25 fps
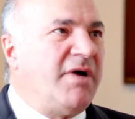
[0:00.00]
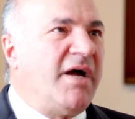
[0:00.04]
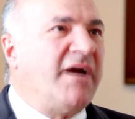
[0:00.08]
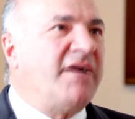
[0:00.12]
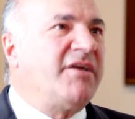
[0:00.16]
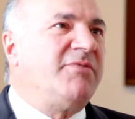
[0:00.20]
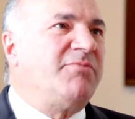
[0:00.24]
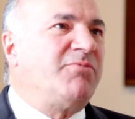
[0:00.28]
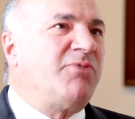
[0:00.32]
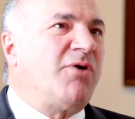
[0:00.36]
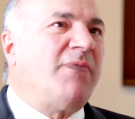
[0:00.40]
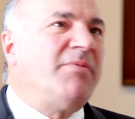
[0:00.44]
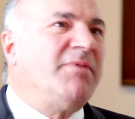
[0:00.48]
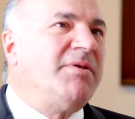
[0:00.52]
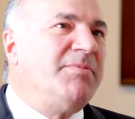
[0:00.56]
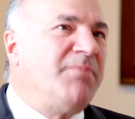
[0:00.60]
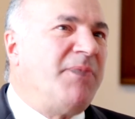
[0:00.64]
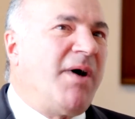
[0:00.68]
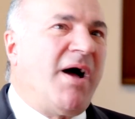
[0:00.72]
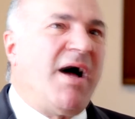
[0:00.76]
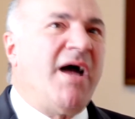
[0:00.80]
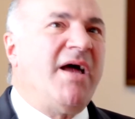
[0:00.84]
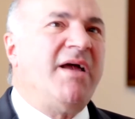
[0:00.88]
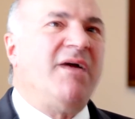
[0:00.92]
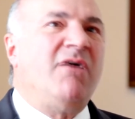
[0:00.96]
I could probably
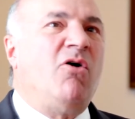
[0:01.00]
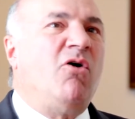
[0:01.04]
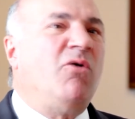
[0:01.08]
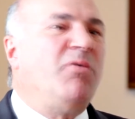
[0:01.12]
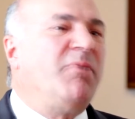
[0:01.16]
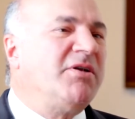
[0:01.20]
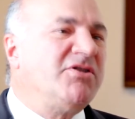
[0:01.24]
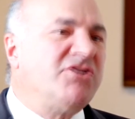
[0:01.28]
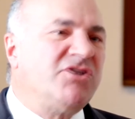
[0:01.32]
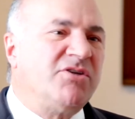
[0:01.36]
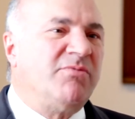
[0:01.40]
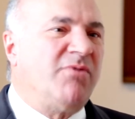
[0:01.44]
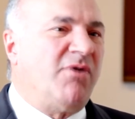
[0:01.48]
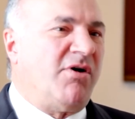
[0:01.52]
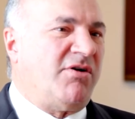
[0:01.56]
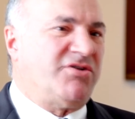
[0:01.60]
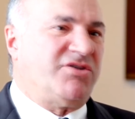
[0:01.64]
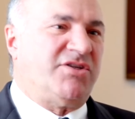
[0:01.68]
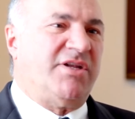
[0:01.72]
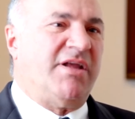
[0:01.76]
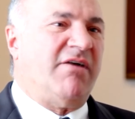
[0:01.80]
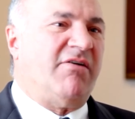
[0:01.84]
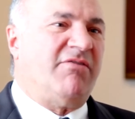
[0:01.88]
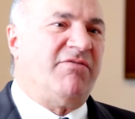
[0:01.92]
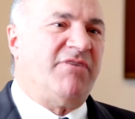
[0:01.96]
buy a whole bunch of
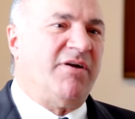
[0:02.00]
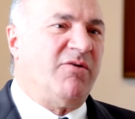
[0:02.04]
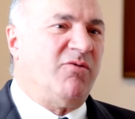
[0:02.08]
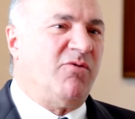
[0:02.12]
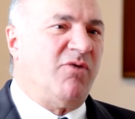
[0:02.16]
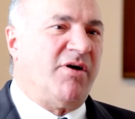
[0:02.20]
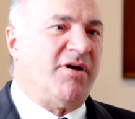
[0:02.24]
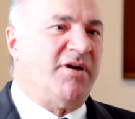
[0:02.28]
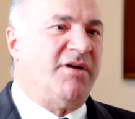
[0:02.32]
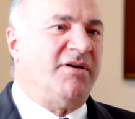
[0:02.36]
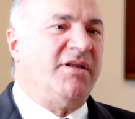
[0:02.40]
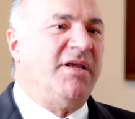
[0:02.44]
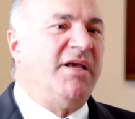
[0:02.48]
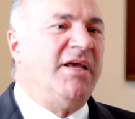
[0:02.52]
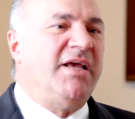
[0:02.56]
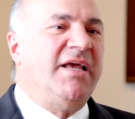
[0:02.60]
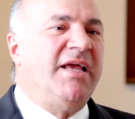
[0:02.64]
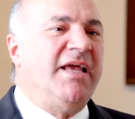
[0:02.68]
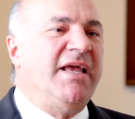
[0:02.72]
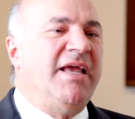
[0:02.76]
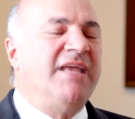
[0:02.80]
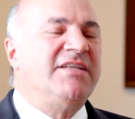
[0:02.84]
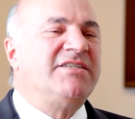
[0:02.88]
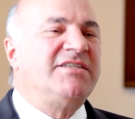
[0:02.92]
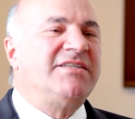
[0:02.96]
malls now if I wanted.
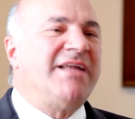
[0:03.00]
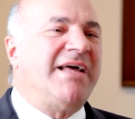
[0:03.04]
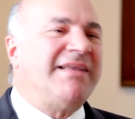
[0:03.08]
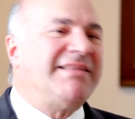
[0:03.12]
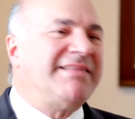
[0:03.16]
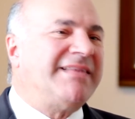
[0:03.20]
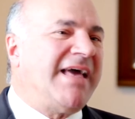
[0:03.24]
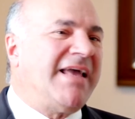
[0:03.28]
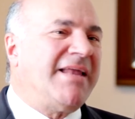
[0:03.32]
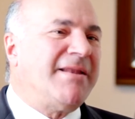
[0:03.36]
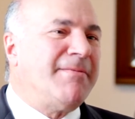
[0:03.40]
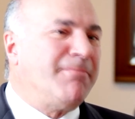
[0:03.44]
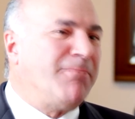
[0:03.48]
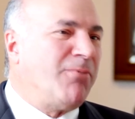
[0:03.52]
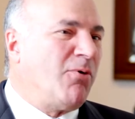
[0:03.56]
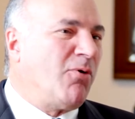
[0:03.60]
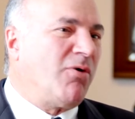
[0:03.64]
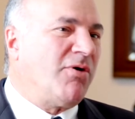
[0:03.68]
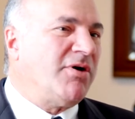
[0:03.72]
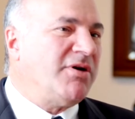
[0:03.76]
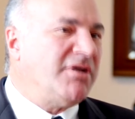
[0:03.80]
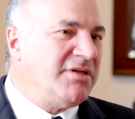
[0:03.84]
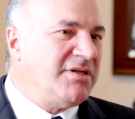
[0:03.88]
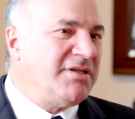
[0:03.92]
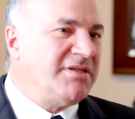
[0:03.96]
Yeah. It's not that
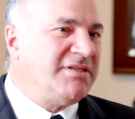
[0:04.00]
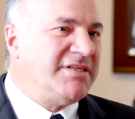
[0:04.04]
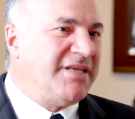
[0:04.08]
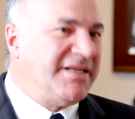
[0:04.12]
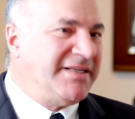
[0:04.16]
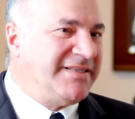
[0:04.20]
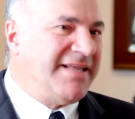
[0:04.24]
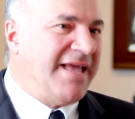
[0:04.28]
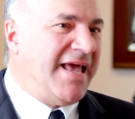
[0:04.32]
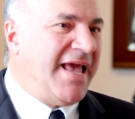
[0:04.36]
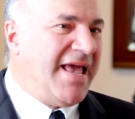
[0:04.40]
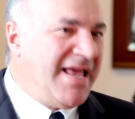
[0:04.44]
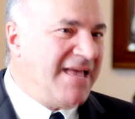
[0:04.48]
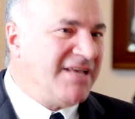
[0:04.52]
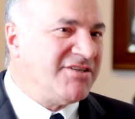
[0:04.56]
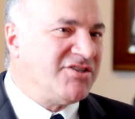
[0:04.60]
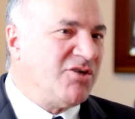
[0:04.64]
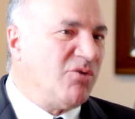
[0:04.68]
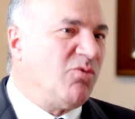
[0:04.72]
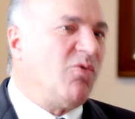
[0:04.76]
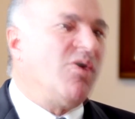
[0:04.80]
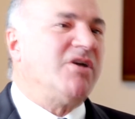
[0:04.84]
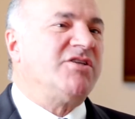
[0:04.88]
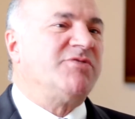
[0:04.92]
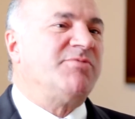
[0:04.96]
important today as
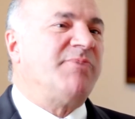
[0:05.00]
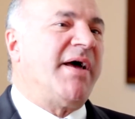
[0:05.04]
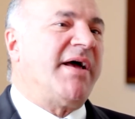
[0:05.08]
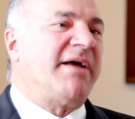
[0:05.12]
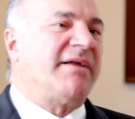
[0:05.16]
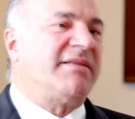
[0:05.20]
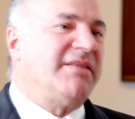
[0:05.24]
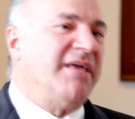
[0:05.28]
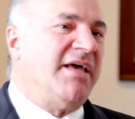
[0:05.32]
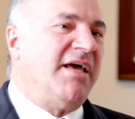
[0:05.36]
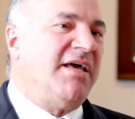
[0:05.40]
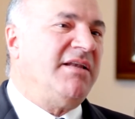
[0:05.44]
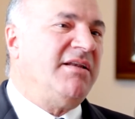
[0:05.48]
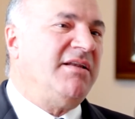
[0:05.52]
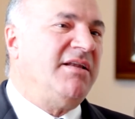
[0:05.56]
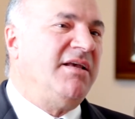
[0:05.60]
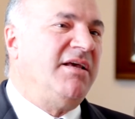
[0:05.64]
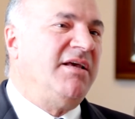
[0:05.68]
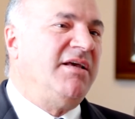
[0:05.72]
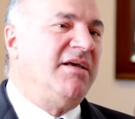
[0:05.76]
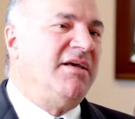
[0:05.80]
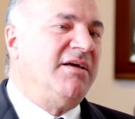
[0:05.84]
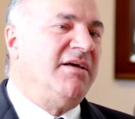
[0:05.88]
it was back then,